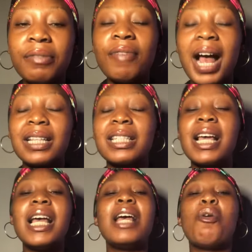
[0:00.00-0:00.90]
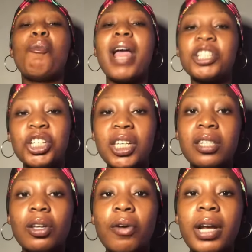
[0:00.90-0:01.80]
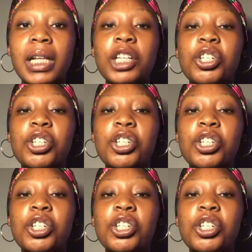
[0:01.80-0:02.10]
In fact, where she is currently,